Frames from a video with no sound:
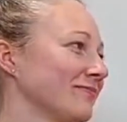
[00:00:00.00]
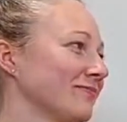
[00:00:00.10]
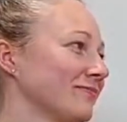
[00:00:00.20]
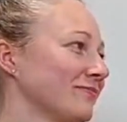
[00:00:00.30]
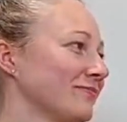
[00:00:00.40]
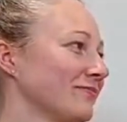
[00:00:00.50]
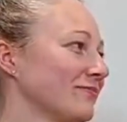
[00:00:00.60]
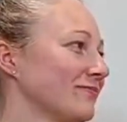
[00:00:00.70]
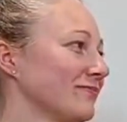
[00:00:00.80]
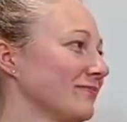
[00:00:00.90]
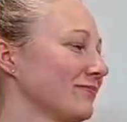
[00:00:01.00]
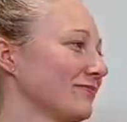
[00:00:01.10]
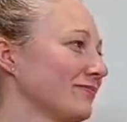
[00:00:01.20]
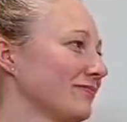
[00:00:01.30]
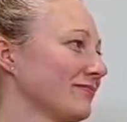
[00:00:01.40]

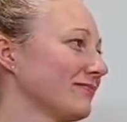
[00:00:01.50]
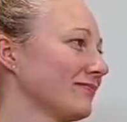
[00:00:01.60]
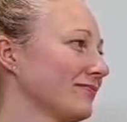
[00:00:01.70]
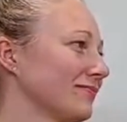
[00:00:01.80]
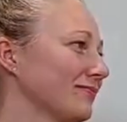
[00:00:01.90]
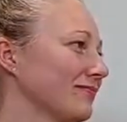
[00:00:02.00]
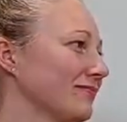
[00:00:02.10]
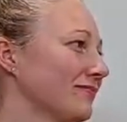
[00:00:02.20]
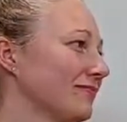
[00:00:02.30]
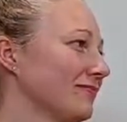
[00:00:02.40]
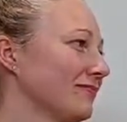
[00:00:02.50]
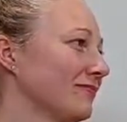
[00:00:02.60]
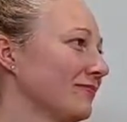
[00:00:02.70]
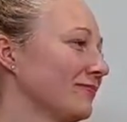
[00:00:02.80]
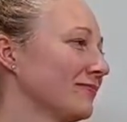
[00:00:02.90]

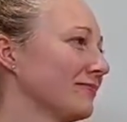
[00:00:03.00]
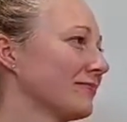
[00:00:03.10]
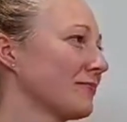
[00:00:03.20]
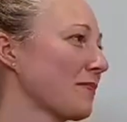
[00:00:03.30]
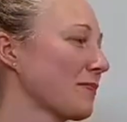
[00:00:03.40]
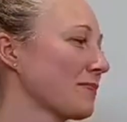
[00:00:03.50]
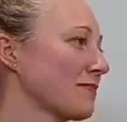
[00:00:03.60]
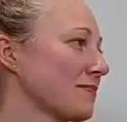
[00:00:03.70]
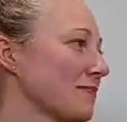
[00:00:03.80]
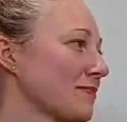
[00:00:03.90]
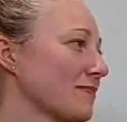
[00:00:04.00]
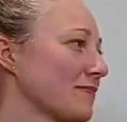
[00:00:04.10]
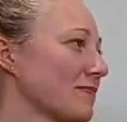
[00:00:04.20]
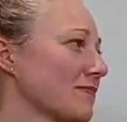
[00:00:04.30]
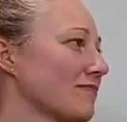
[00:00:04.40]

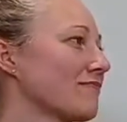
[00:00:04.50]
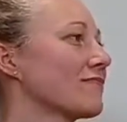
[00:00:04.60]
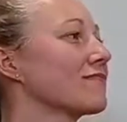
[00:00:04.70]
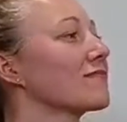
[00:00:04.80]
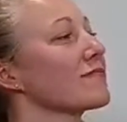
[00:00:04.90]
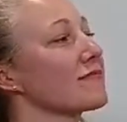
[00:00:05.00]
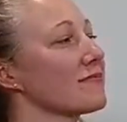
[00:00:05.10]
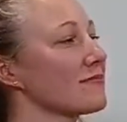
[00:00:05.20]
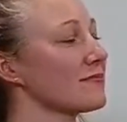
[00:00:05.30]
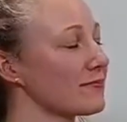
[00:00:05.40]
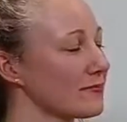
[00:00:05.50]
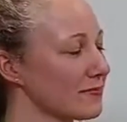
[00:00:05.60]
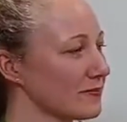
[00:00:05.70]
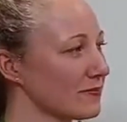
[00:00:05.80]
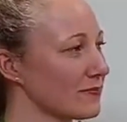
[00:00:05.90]

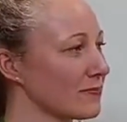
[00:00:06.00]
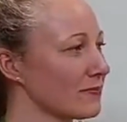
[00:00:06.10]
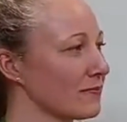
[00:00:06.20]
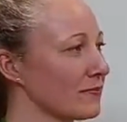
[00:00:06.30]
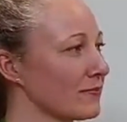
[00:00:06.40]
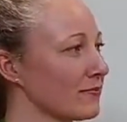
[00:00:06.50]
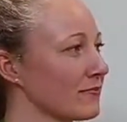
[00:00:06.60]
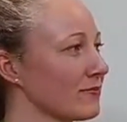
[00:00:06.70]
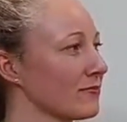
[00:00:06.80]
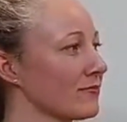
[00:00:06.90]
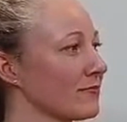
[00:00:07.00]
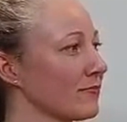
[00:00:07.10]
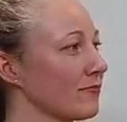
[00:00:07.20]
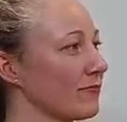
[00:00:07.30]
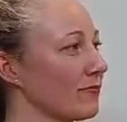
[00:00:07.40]

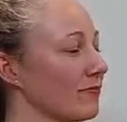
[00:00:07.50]
[no speech]